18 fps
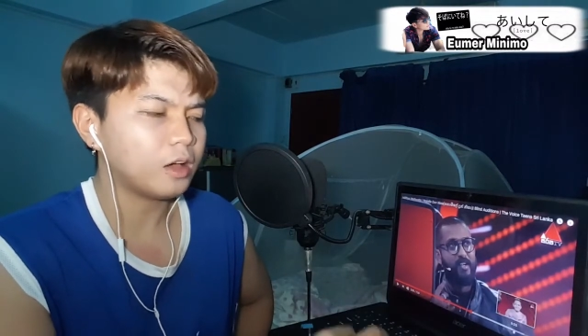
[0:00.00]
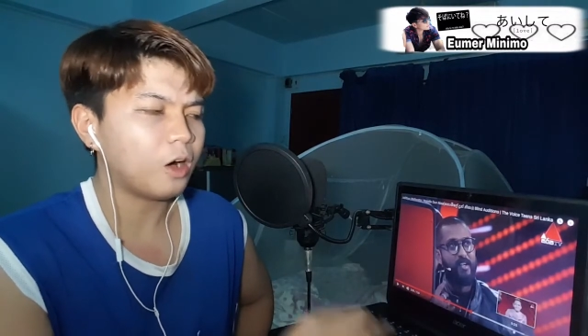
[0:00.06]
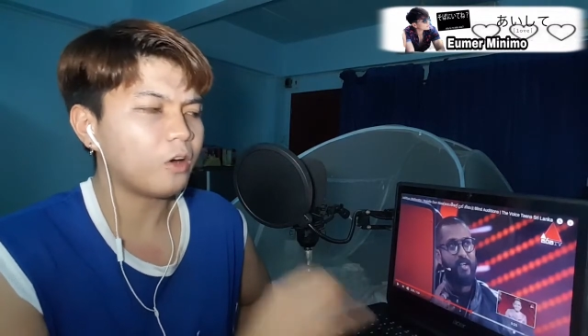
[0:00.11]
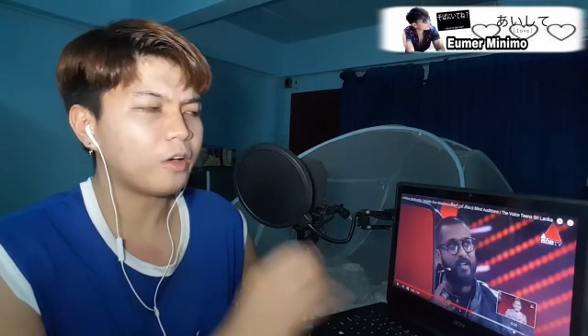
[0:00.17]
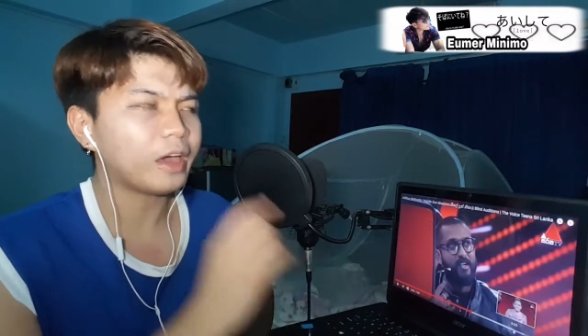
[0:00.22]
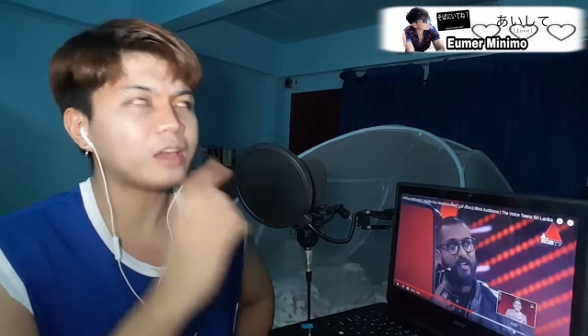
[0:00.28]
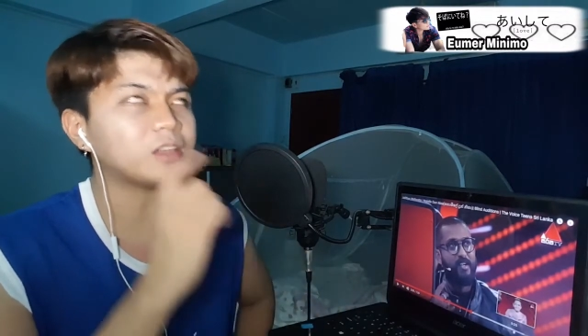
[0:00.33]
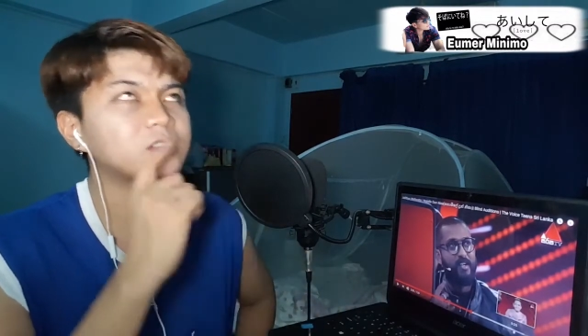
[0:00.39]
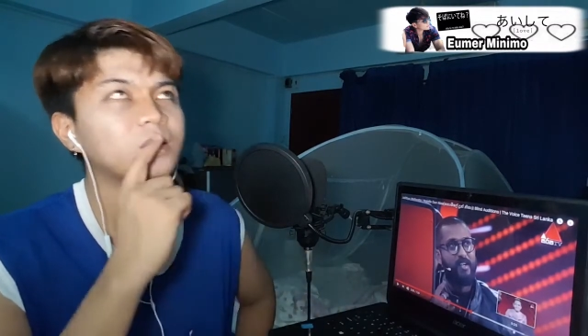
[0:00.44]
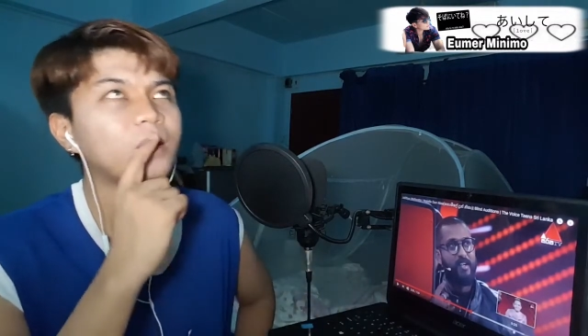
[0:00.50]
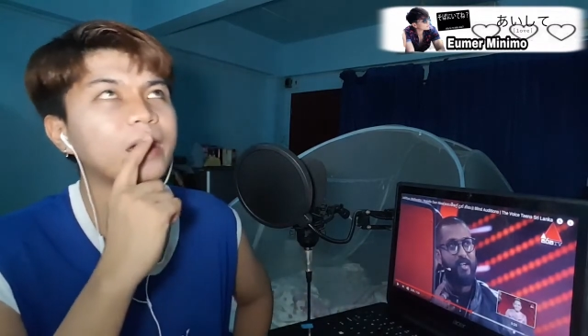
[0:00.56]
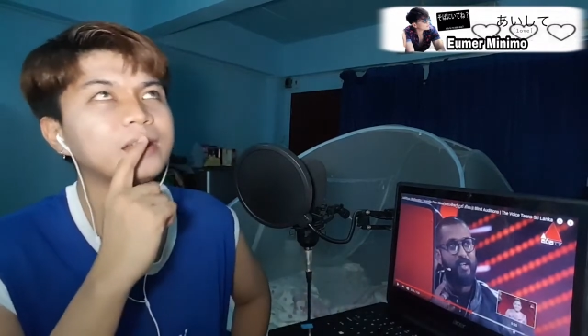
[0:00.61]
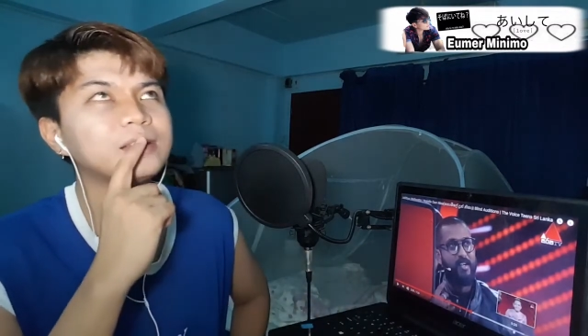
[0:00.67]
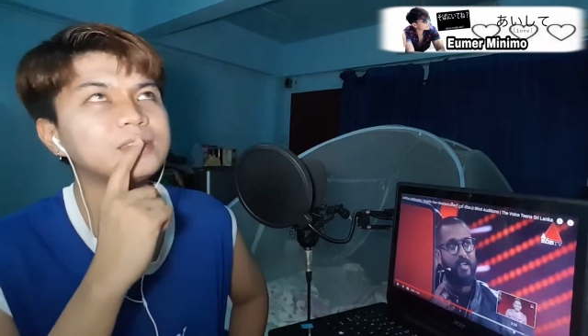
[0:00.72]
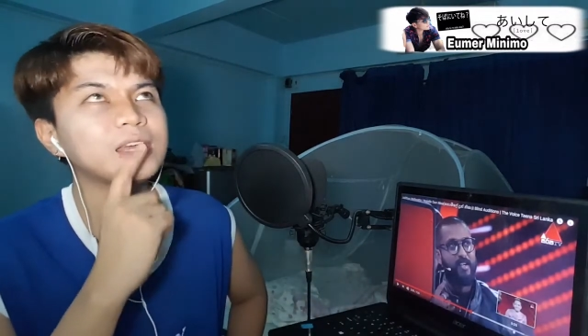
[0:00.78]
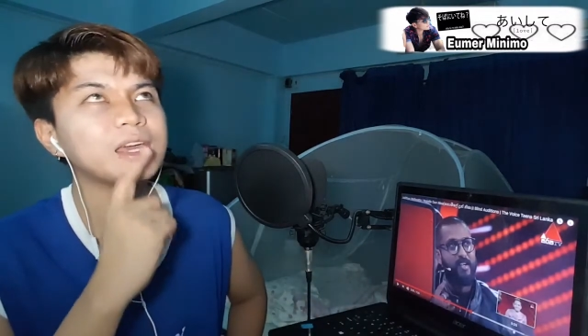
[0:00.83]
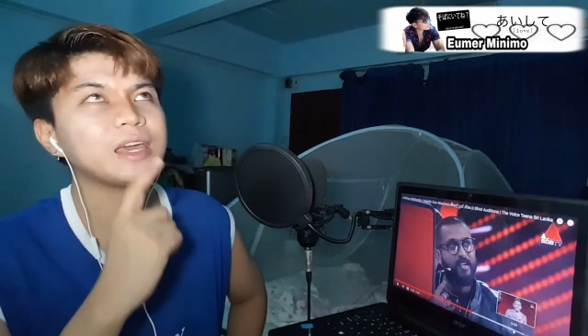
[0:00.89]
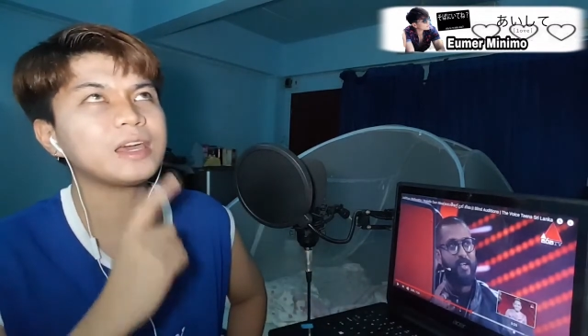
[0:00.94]
Okay, so
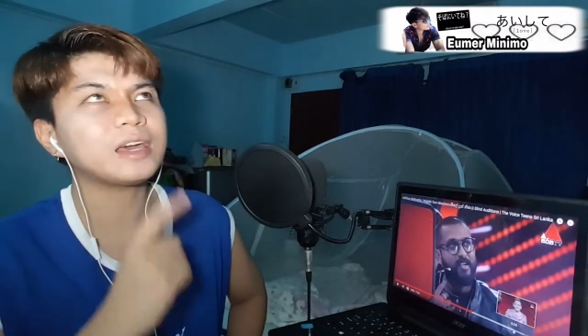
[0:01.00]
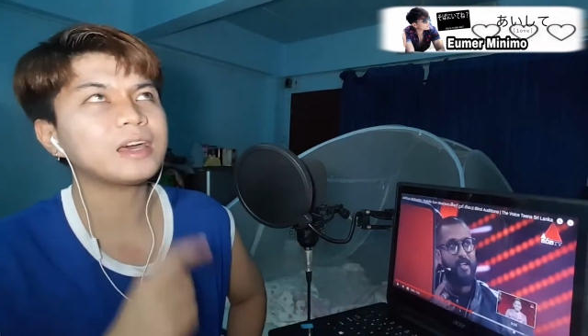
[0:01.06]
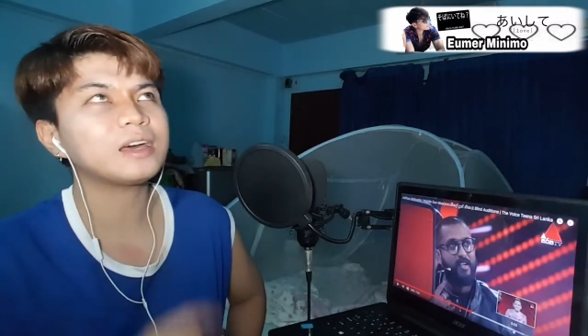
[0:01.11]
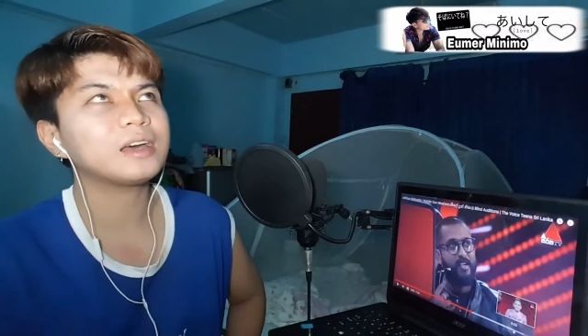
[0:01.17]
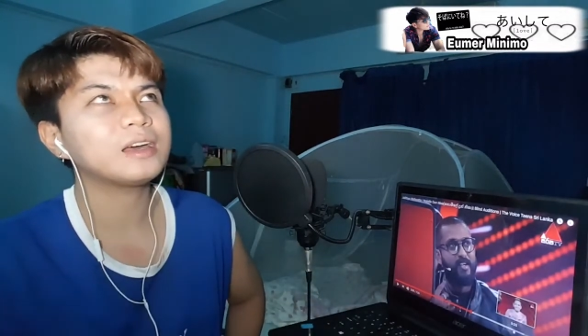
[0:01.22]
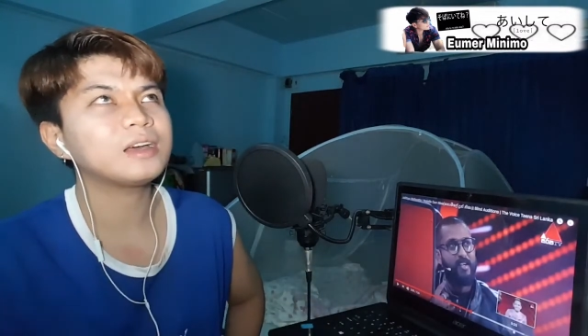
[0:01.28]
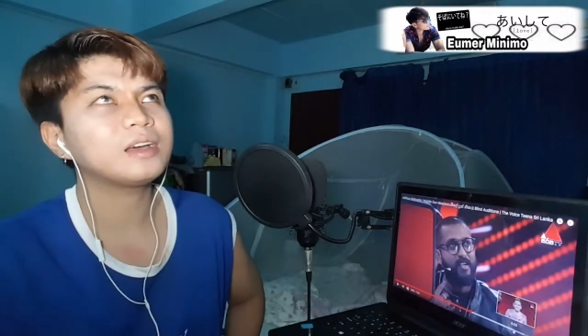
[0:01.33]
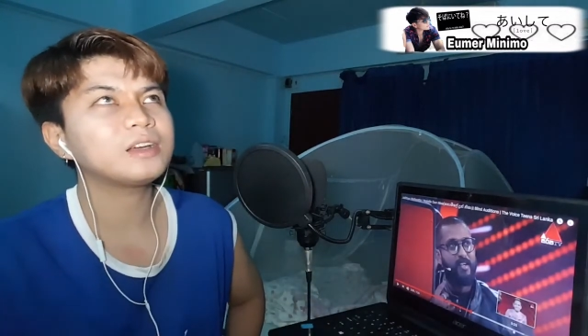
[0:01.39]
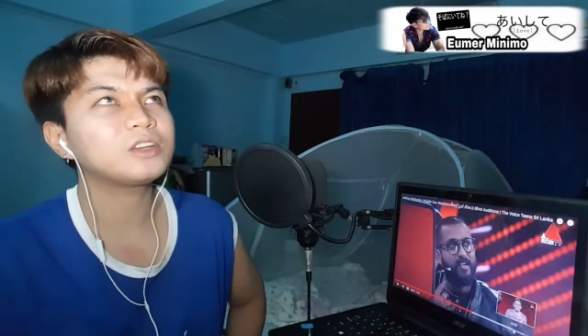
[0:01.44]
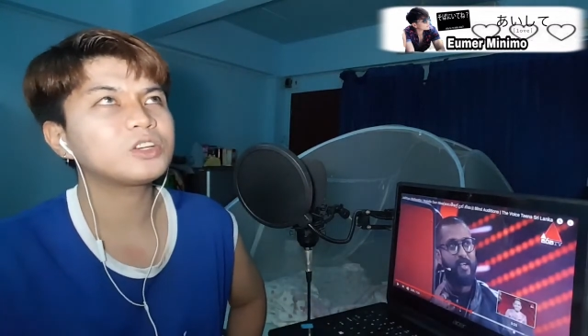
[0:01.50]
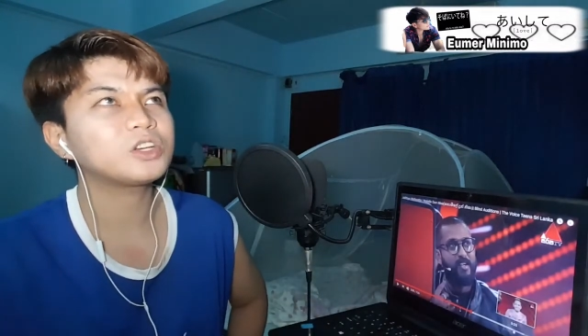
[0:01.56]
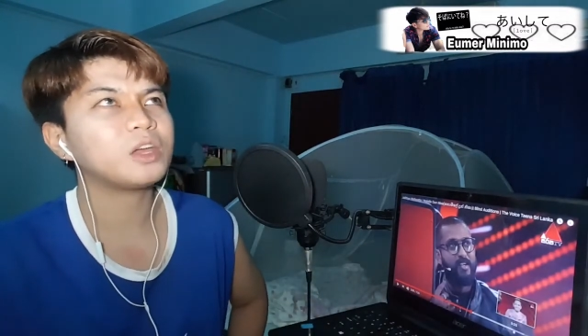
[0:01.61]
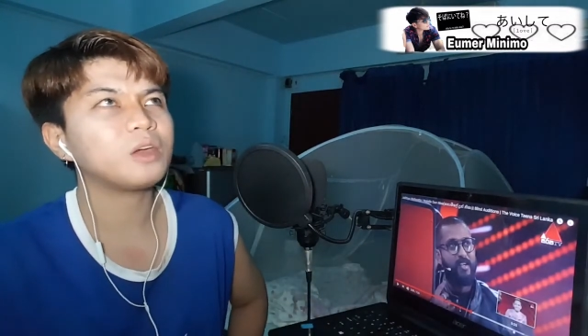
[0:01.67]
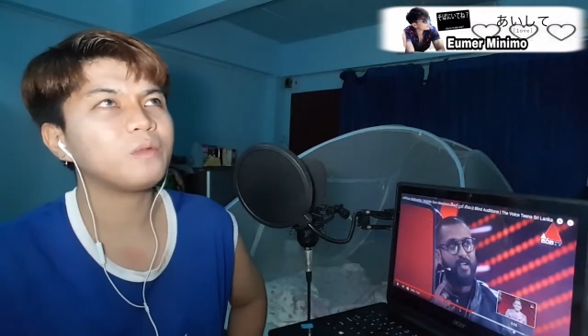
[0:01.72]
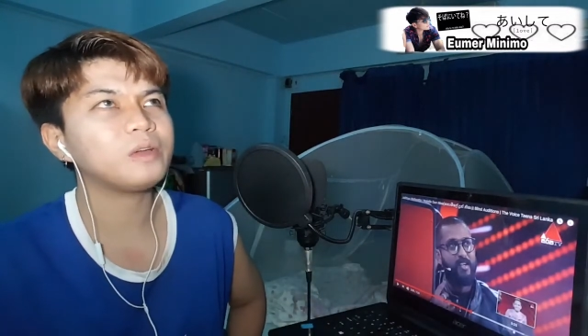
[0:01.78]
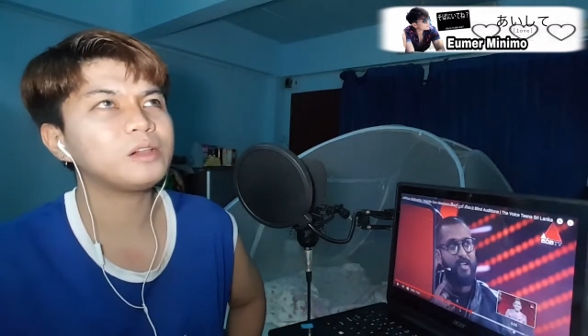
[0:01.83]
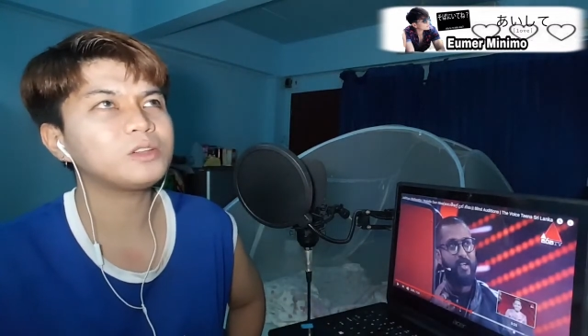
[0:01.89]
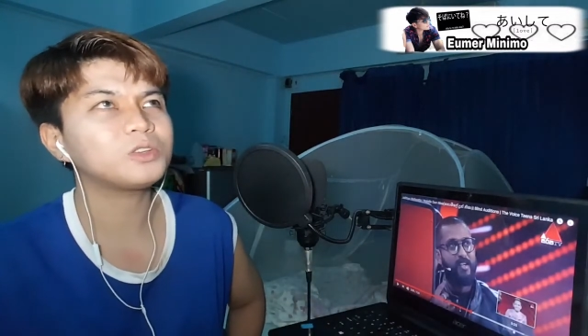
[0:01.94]
I think
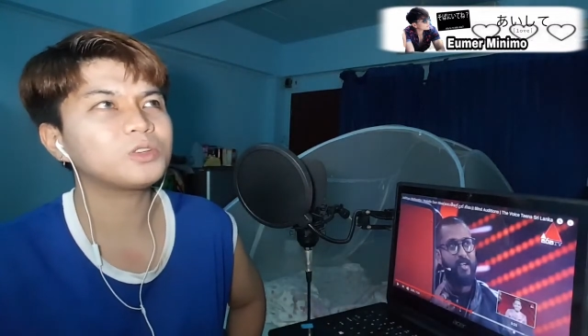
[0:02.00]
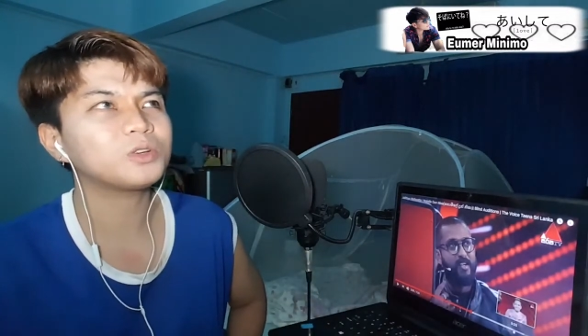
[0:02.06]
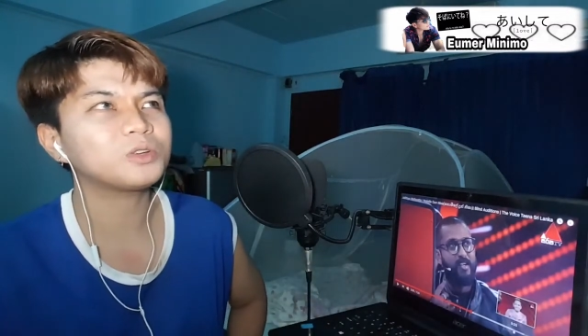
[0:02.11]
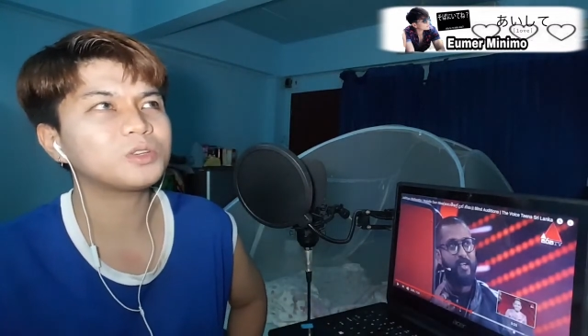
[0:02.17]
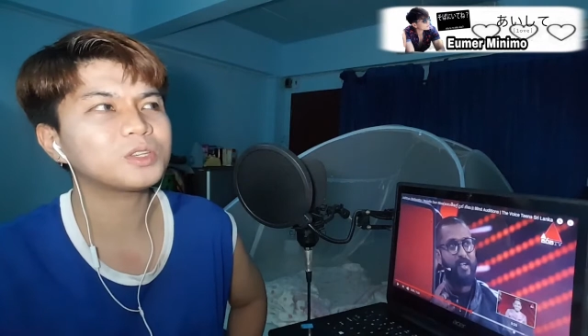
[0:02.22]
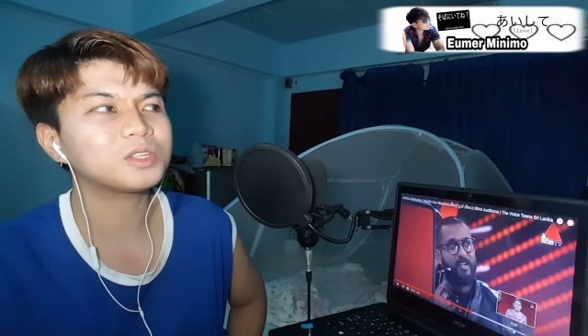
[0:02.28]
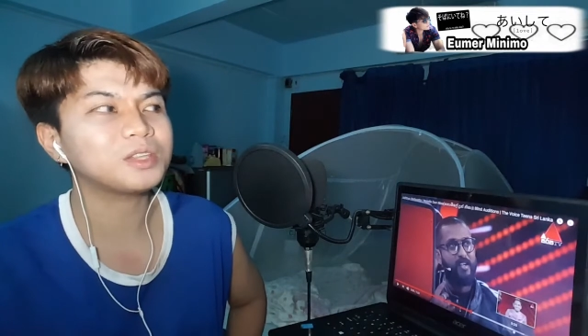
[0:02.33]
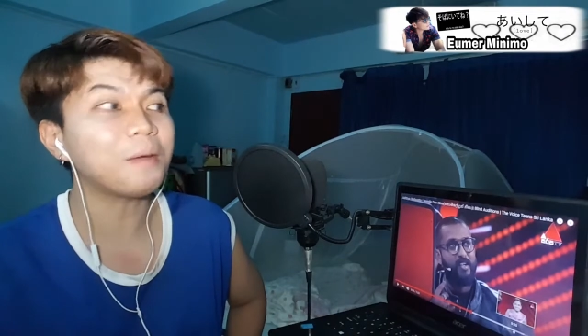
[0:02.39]
she will choose